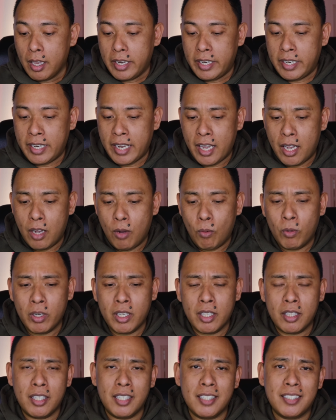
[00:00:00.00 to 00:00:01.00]
Now, one
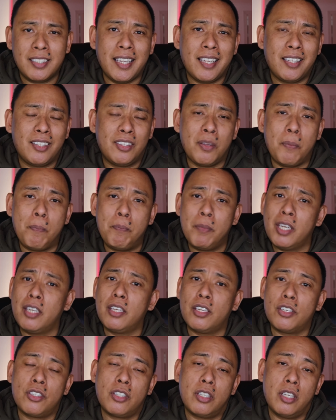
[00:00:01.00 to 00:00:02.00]
of the things that
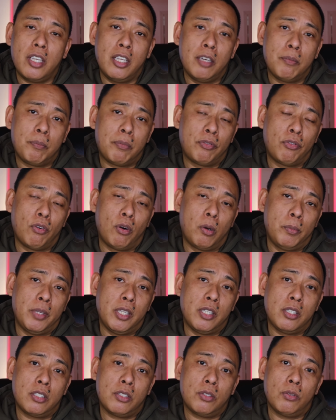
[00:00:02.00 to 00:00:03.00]
diminished in
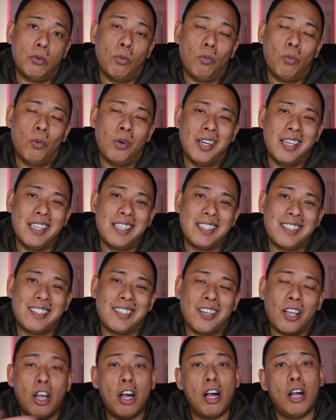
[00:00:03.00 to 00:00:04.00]
performance was the
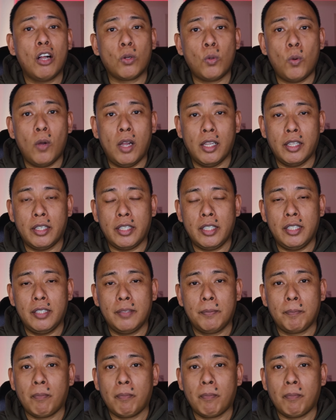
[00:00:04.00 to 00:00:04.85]
call quality.